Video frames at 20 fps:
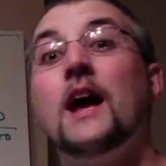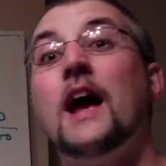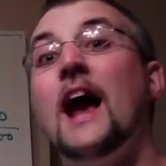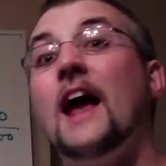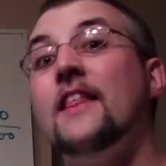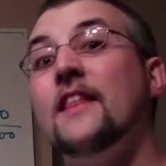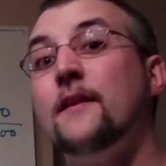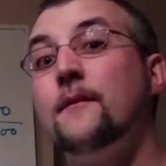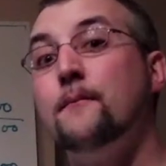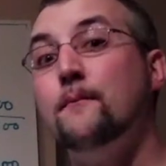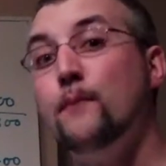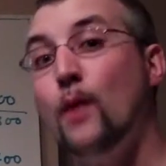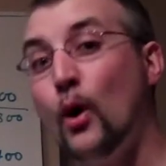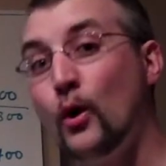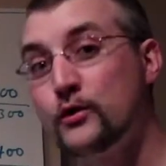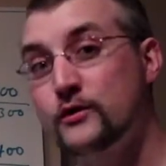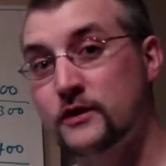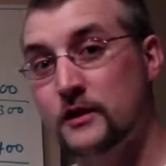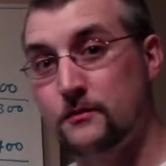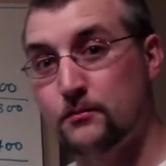And then
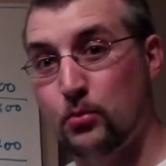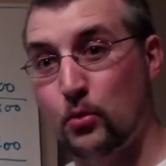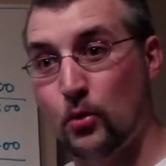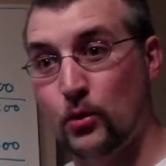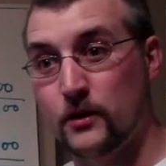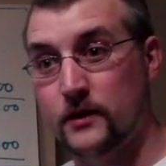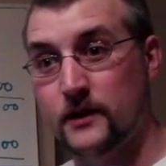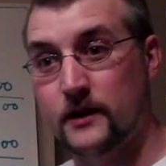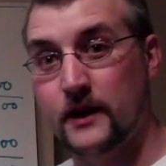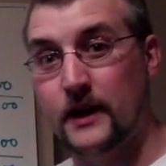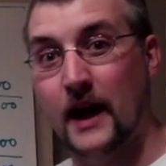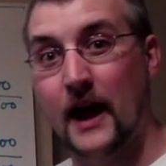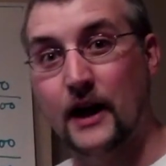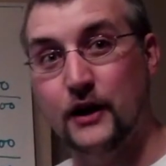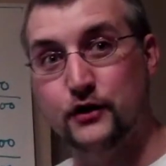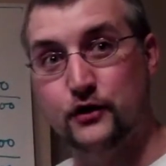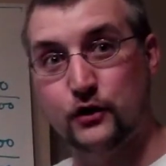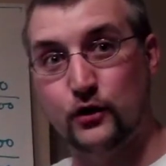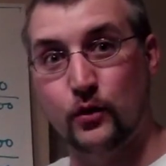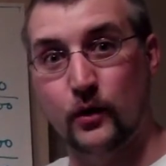most importantly,
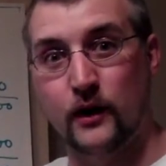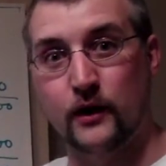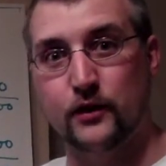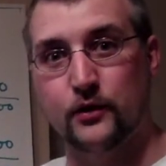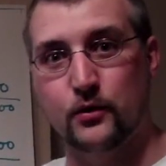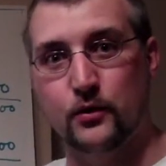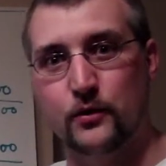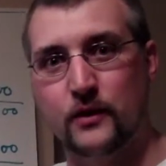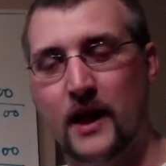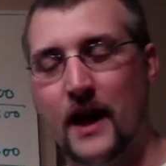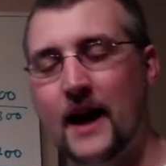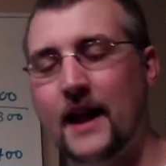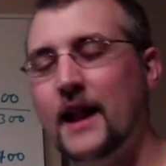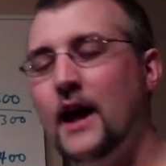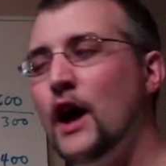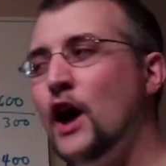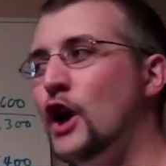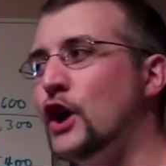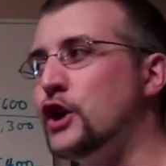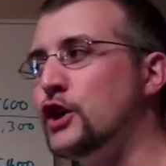as you're going through that,
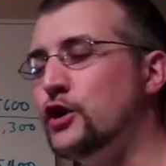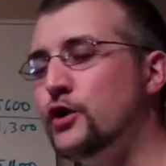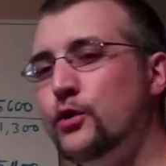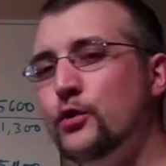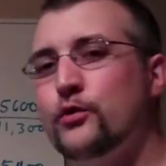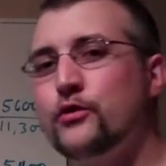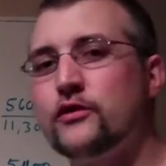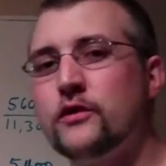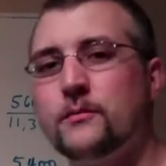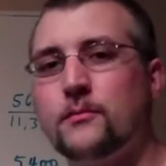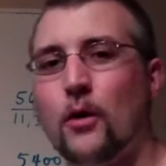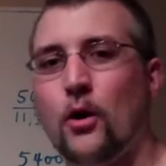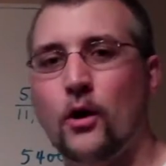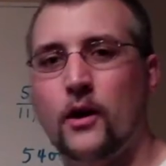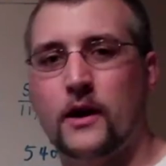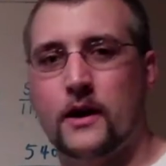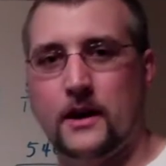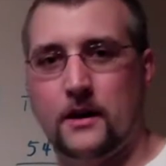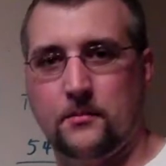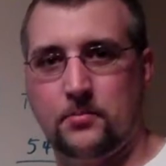use the
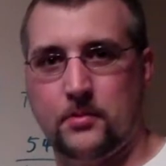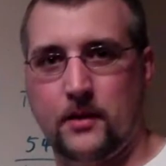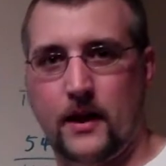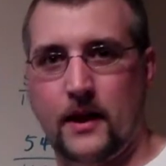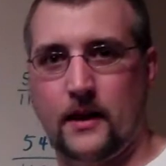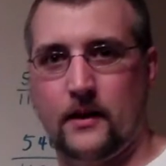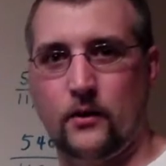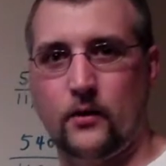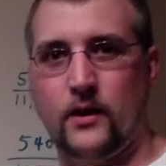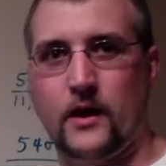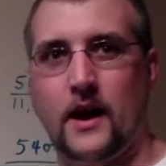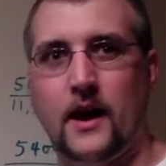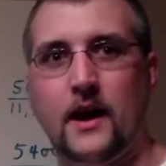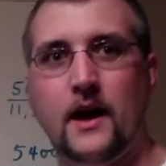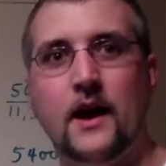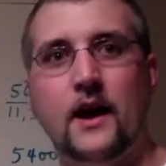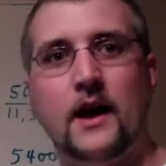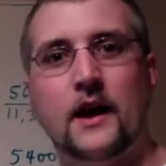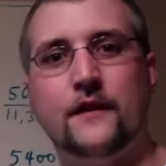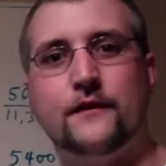marketing plan, okay?
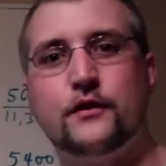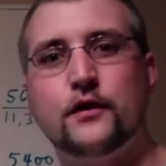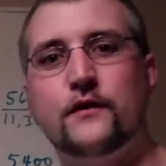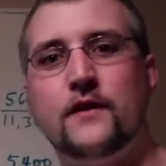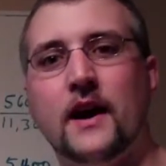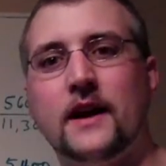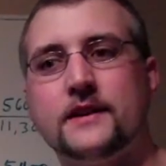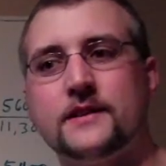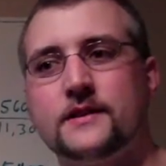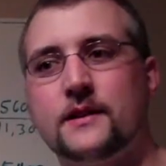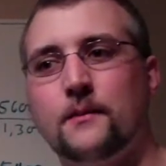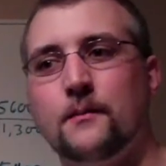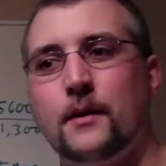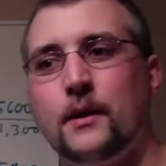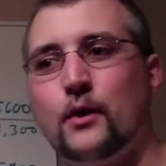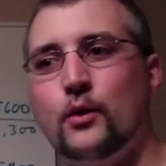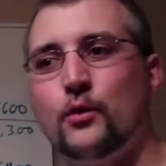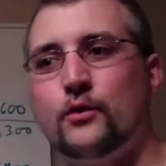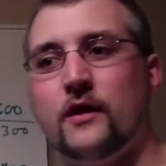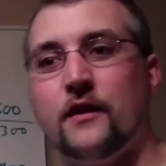If you've got
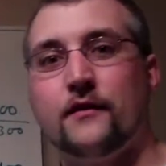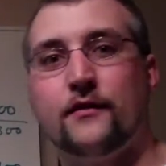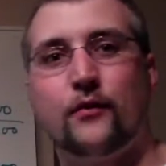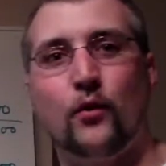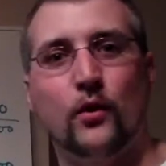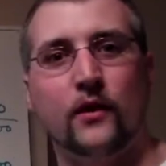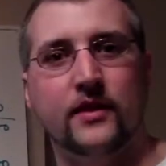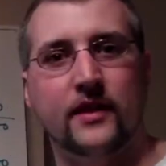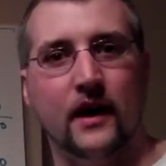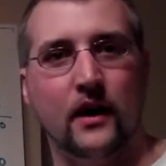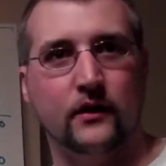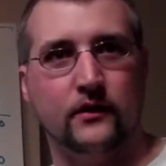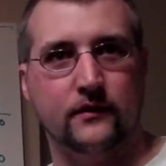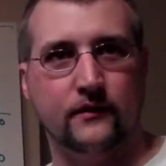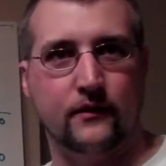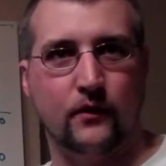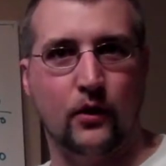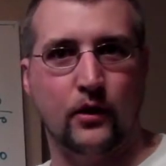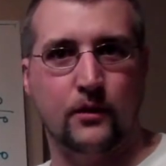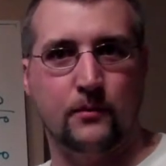somebody who's at 4,000
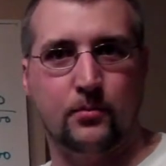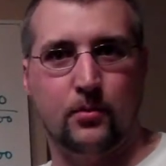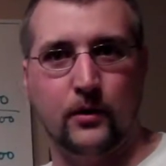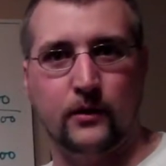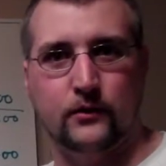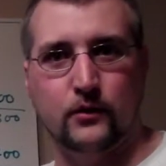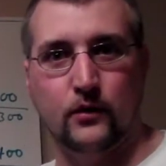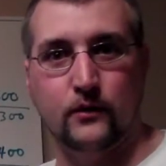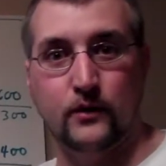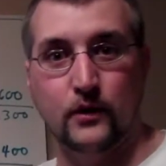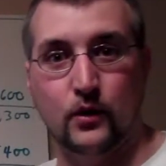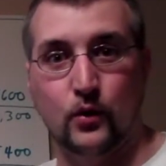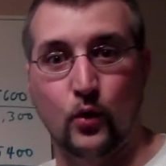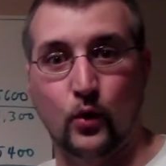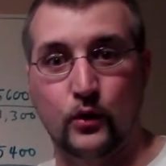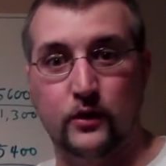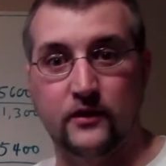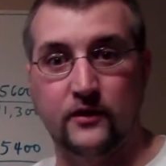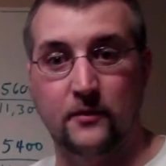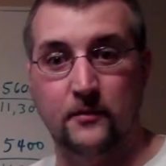volume points over the
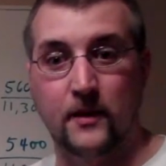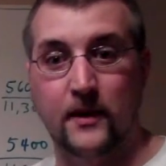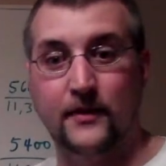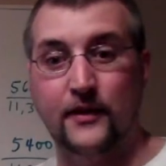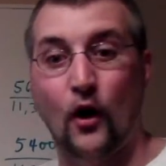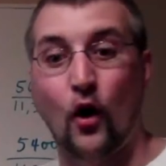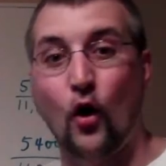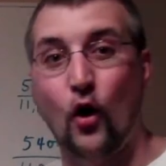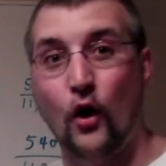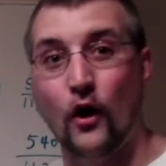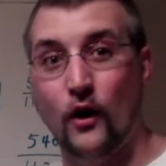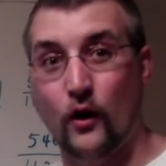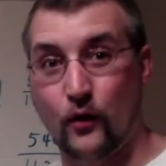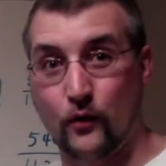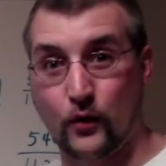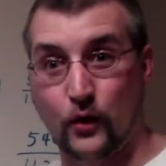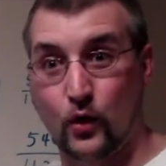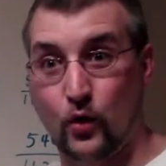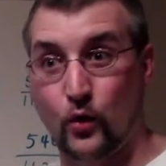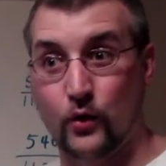course of a month,
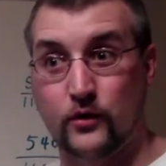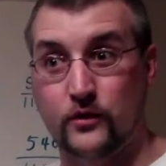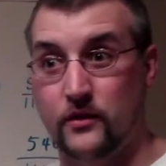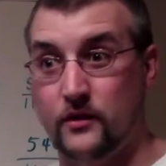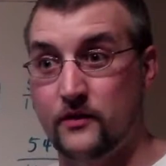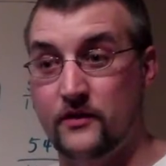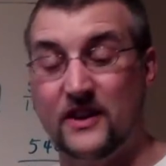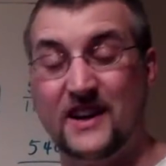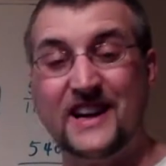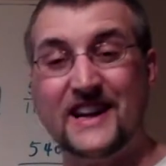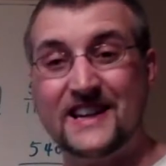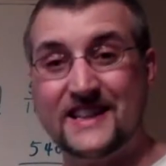over the course of